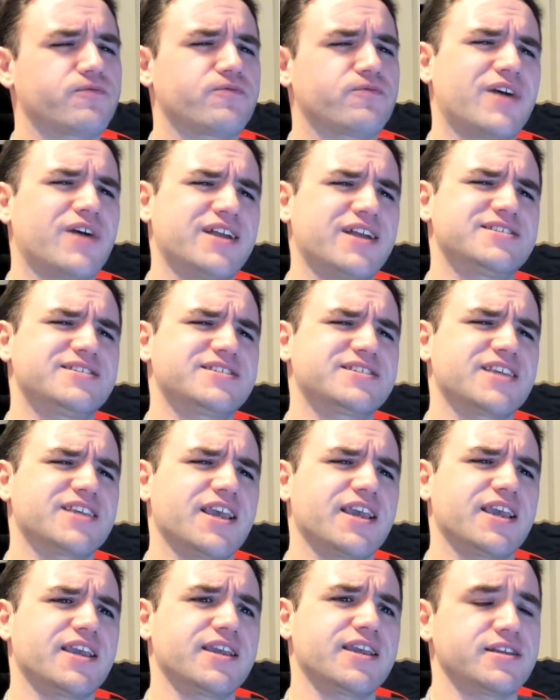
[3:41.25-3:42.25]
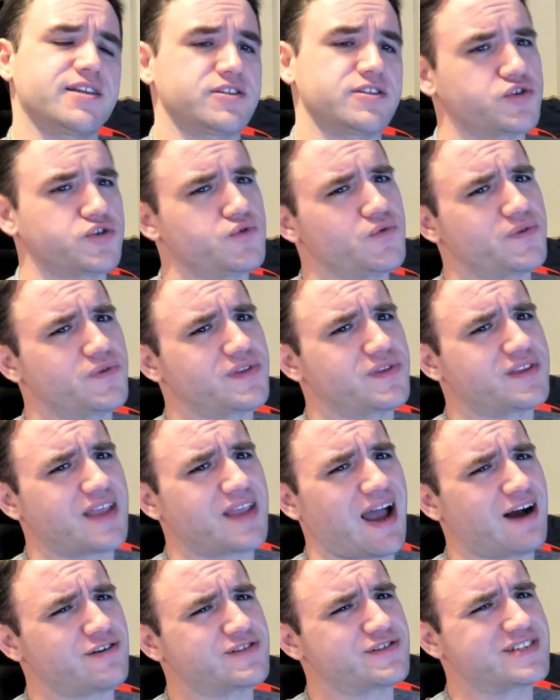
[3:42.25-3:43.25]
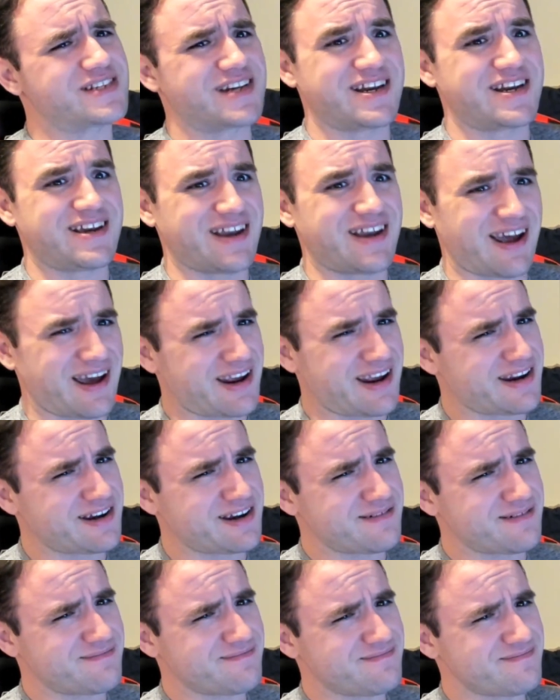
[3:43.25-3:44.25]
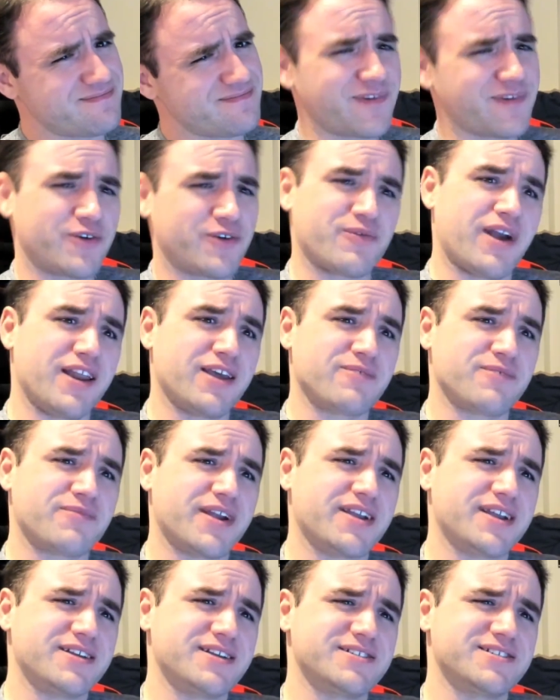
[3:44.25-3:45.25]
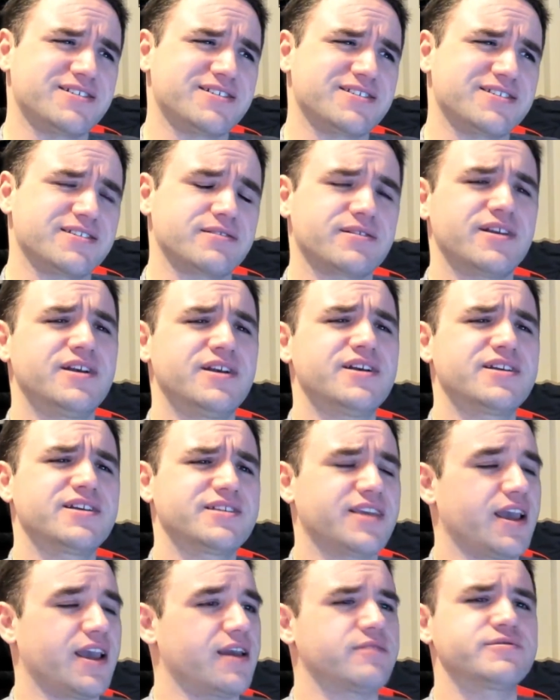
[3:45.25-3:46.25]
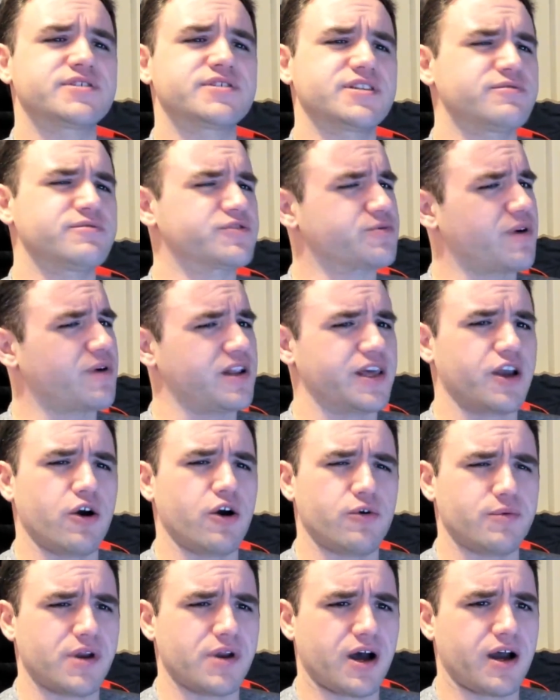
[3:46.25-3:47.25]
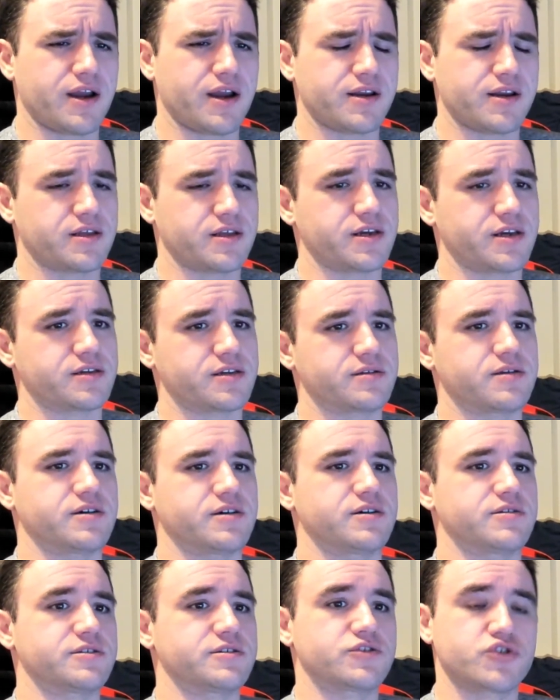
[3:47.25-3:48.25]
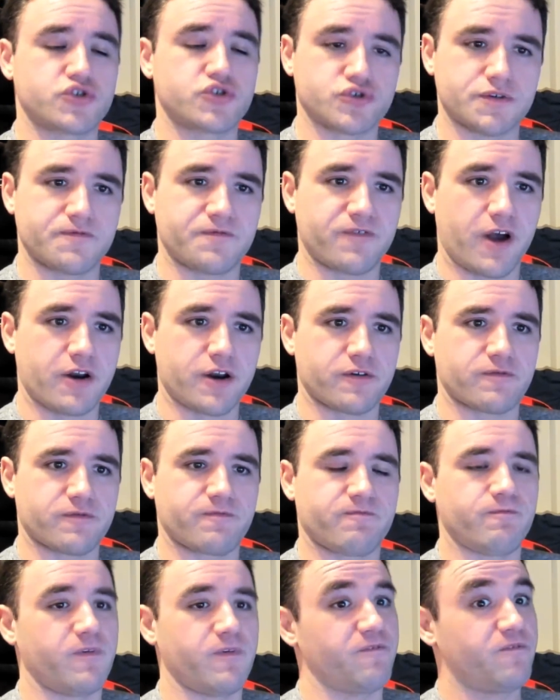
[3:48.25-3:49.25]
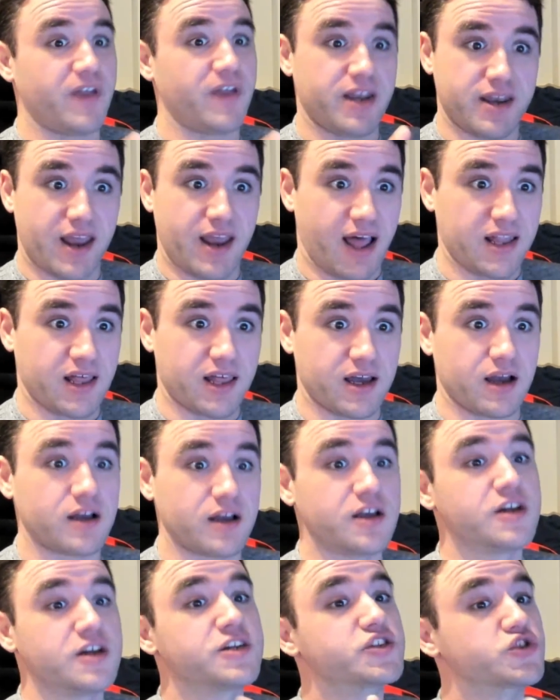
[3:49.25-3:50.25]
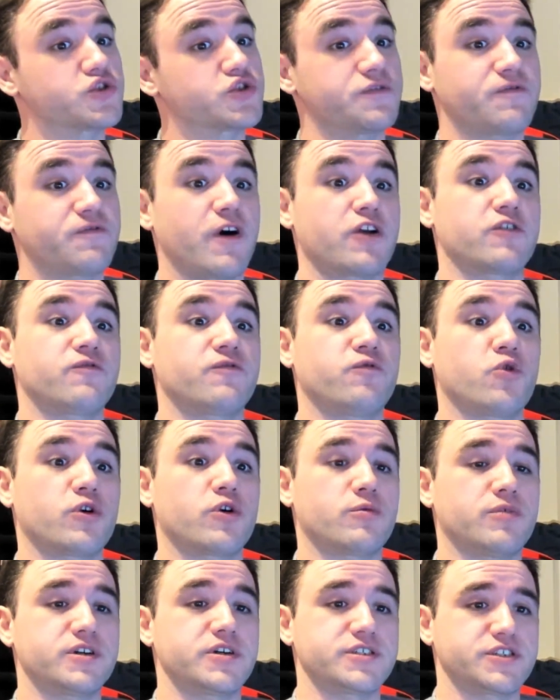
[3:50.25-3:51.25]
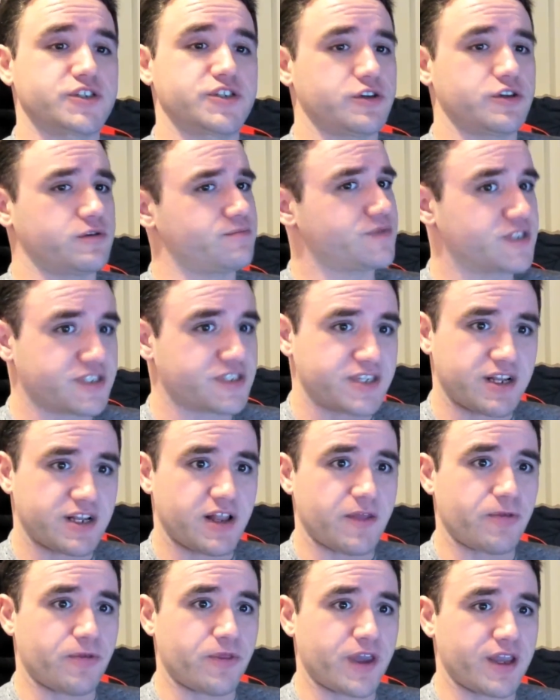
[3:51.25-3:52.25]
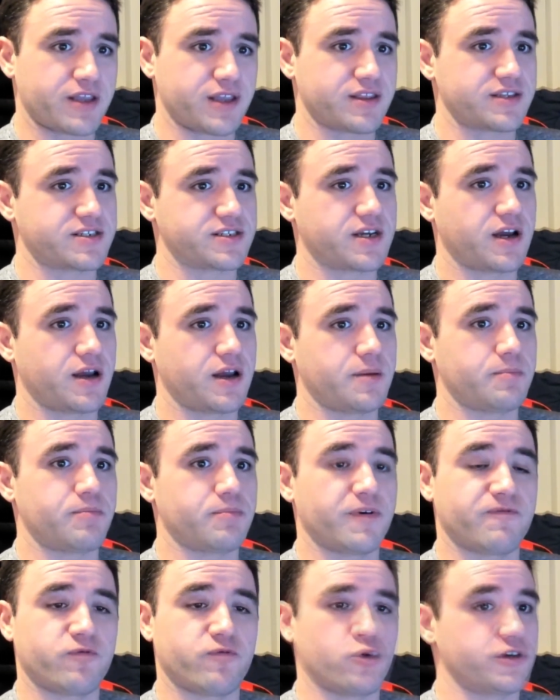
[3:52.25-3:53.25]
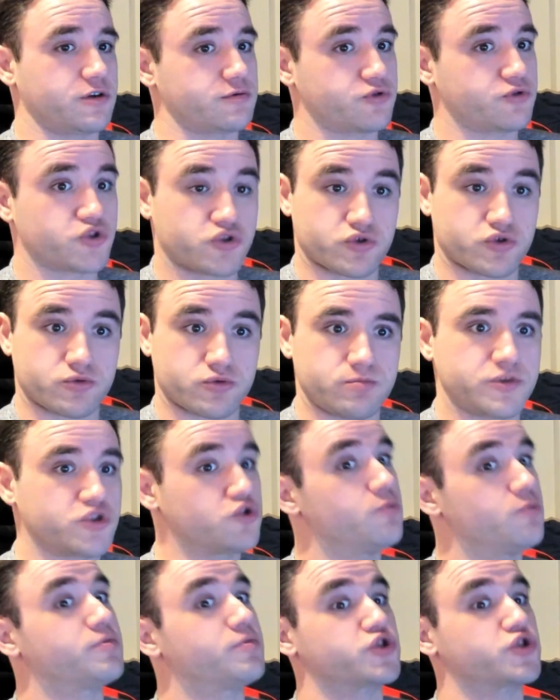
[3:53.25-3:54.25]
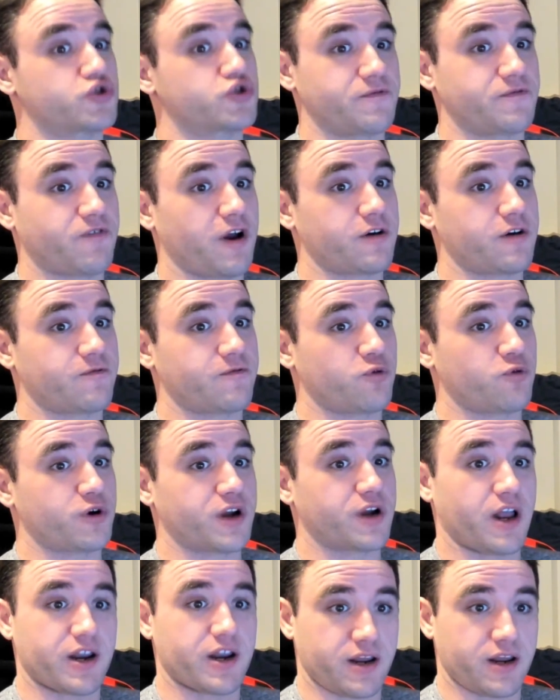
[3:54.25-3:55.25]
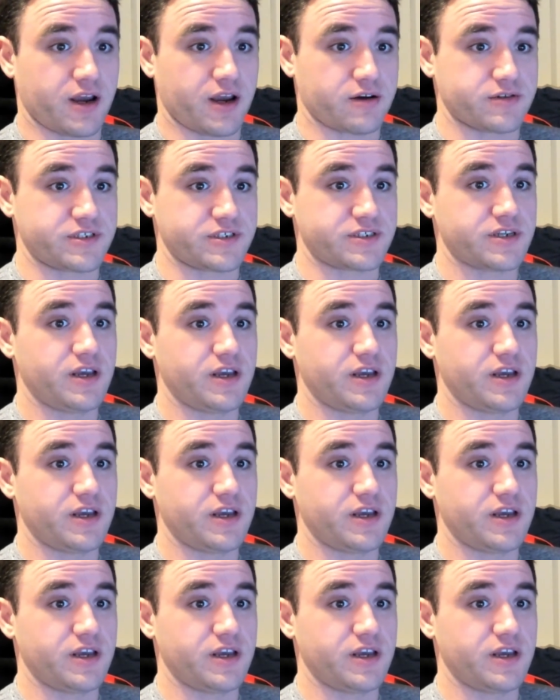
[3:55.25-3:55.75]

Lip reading: I'd say 2009? Around that range? Yeah, it was around like 09, like Street Fighter, vanilla Street Fighter 4 was, still a thing at the time before Super Street Fighter 4 got announced.